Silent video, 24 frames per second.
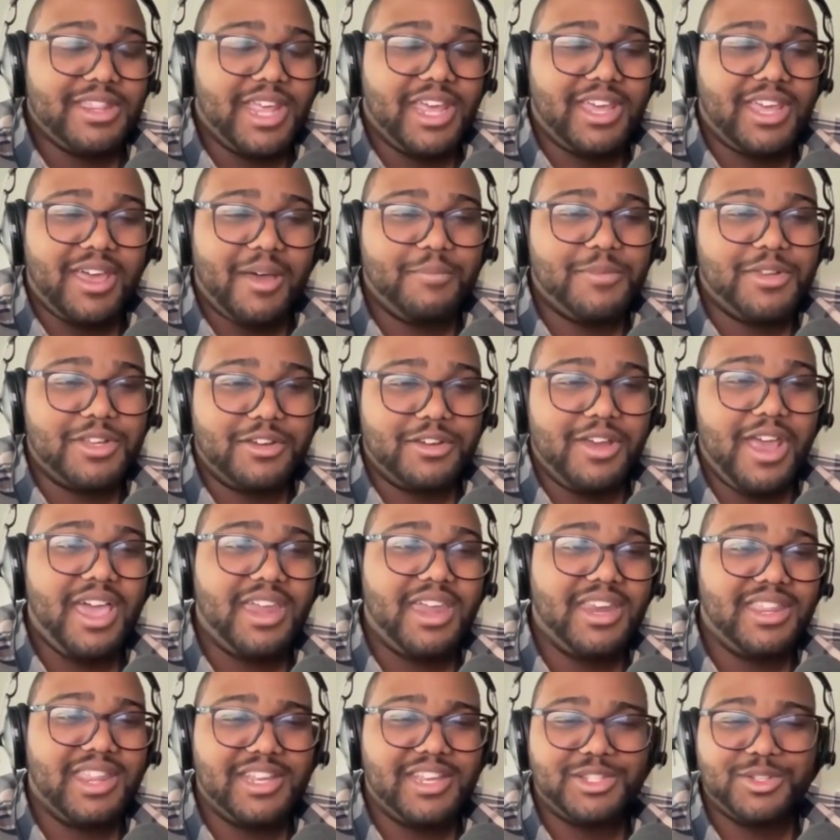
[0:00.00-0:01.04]
they come to
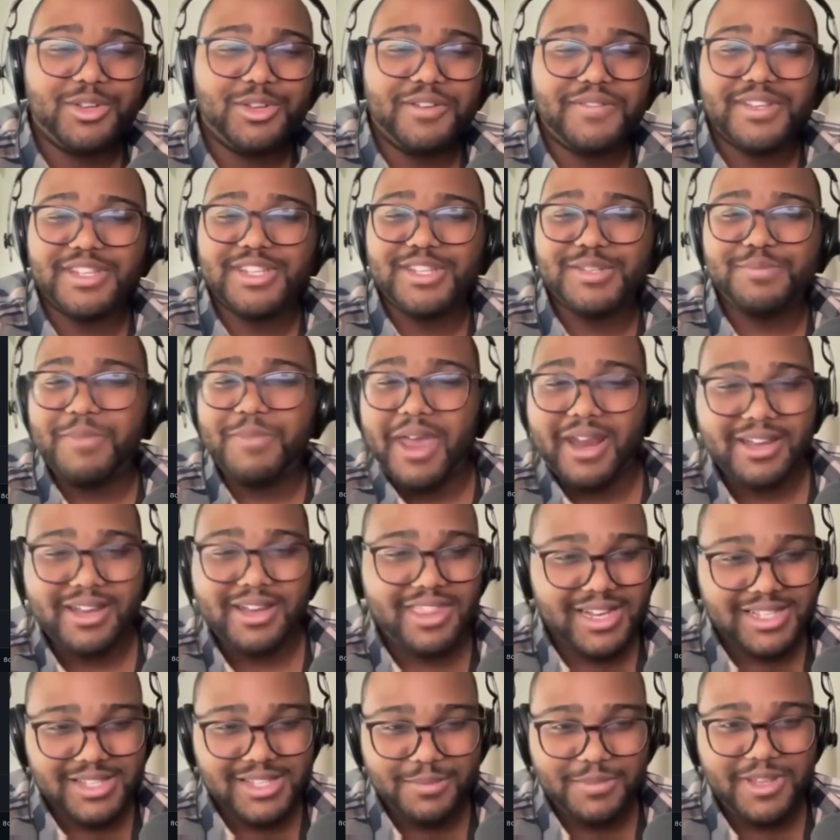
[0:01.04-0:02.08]
Grain and they sort of expect
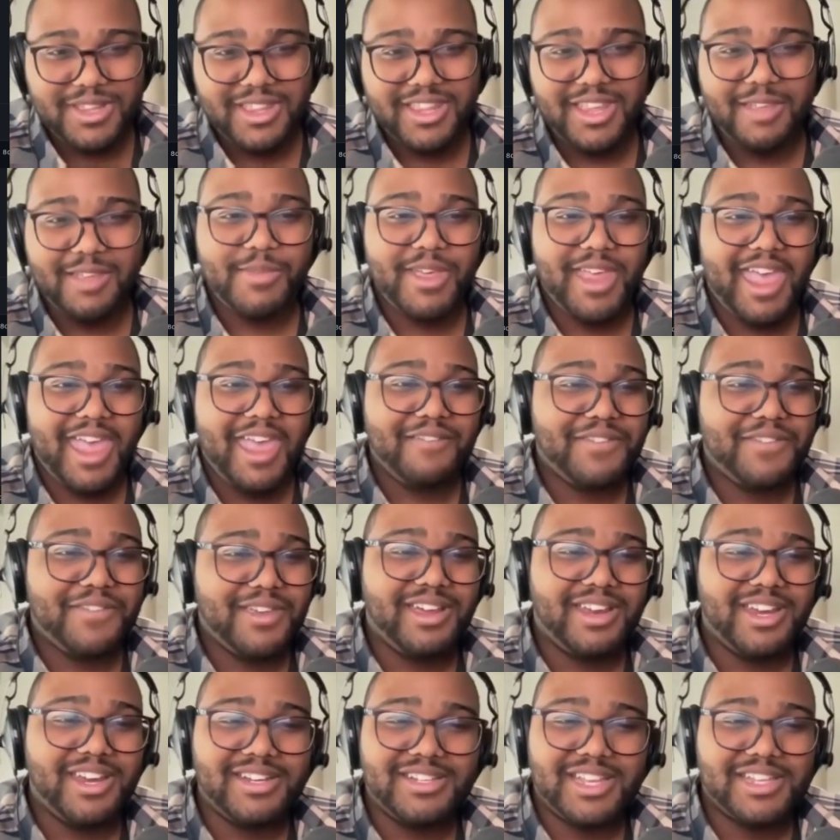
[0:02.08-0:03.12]
that to be the behavior,
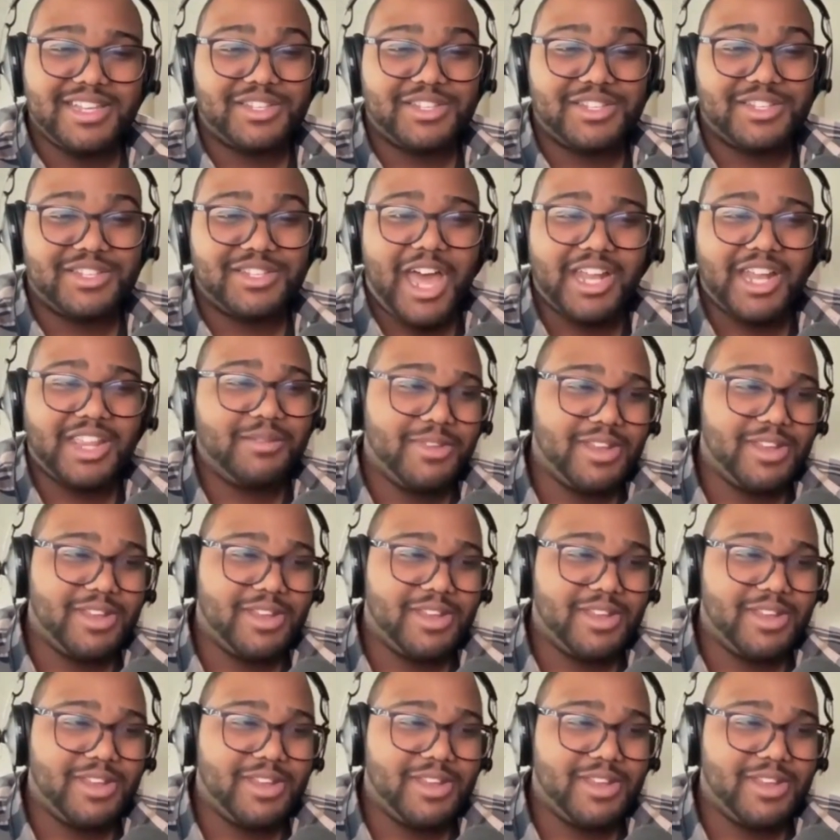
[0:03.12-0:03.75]
and it doesn't shock them.